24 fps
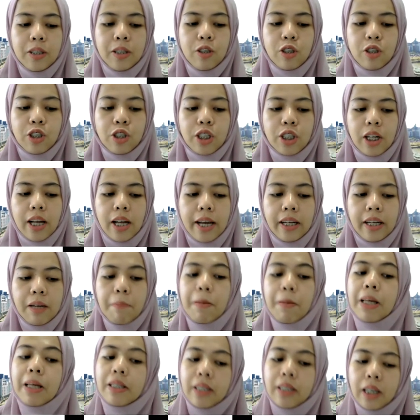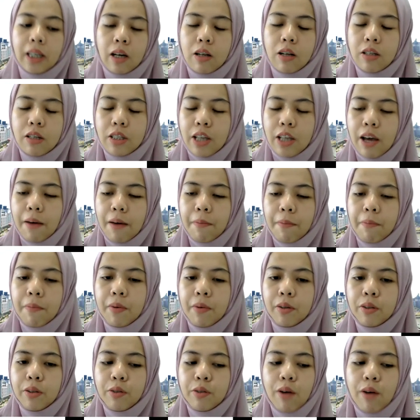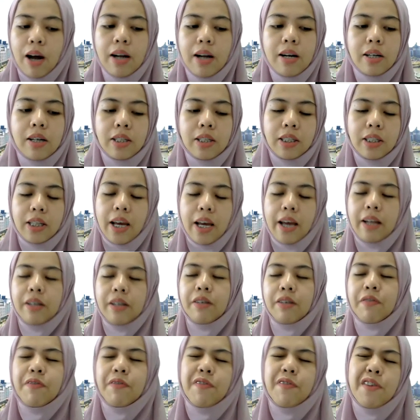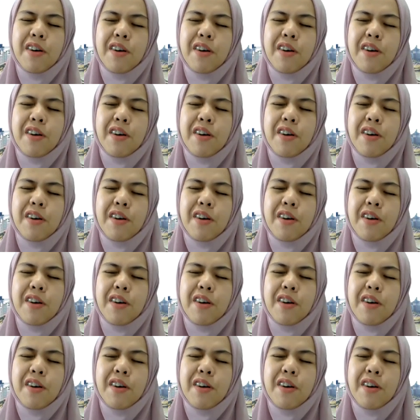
just like the basic concept to understand the